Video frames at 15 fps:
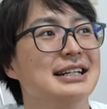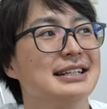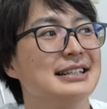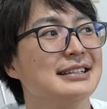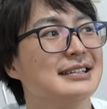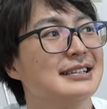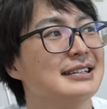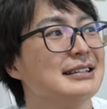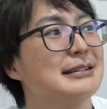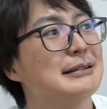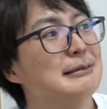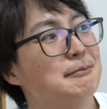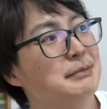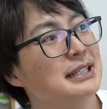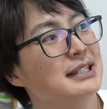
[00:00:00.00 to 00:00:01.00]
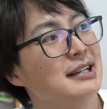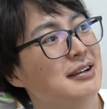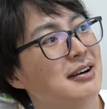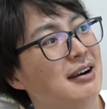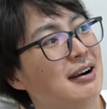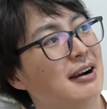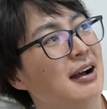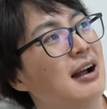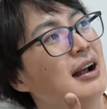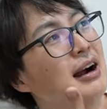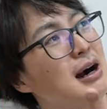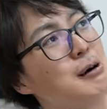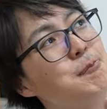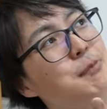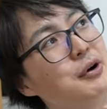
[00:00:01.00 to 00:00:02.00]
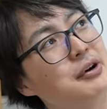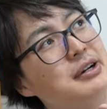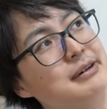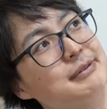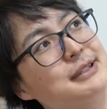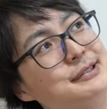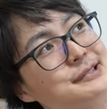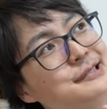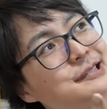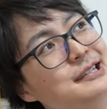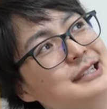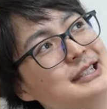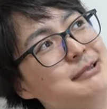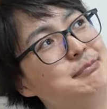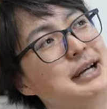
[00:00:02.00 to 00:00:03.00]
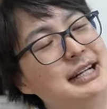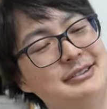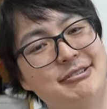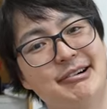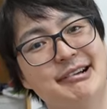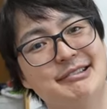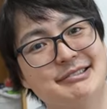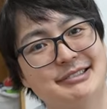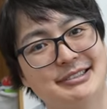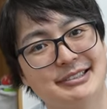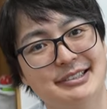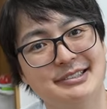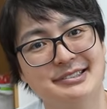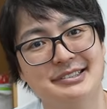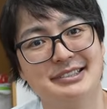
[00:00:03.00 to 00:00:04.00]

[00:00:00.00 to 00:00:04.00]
you know, being upper level Patreons too.